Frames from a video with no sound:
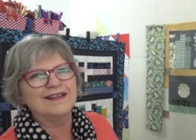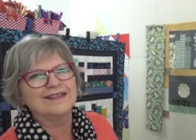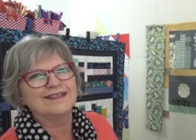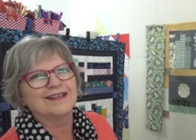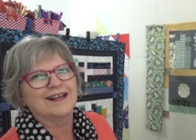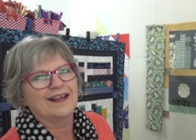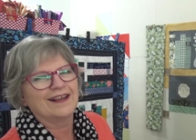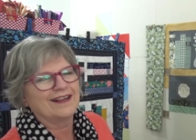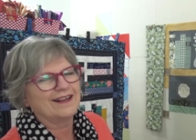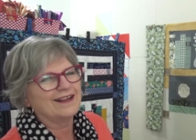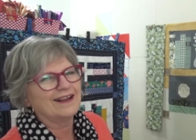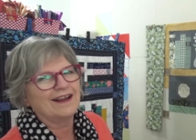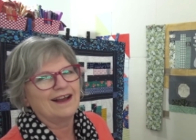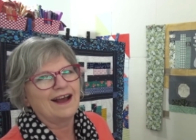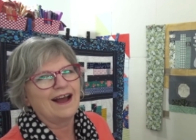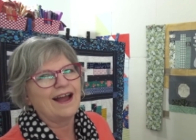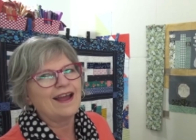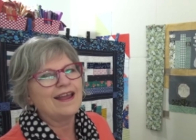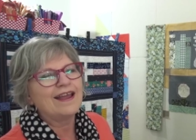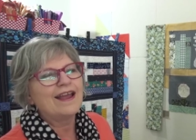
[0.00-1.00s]
it's like
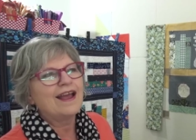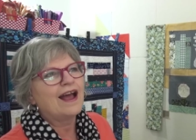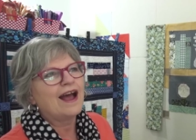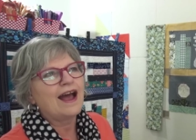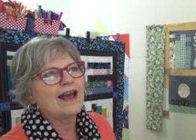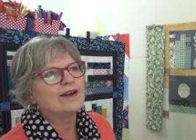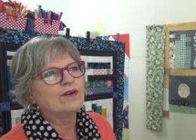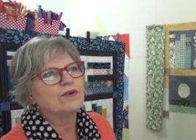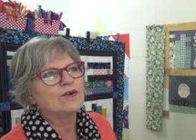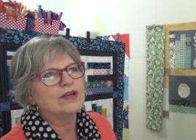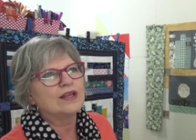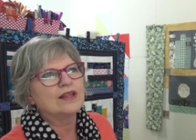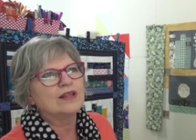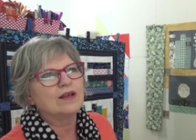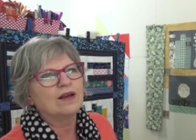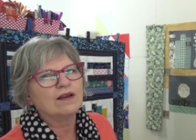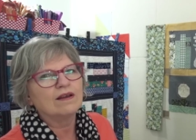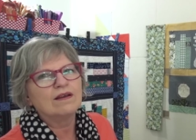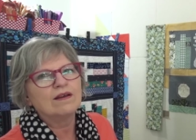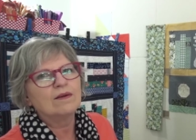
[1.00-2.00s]
I I don't need
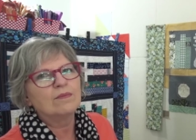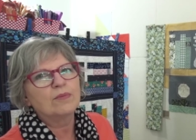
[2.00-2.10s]
the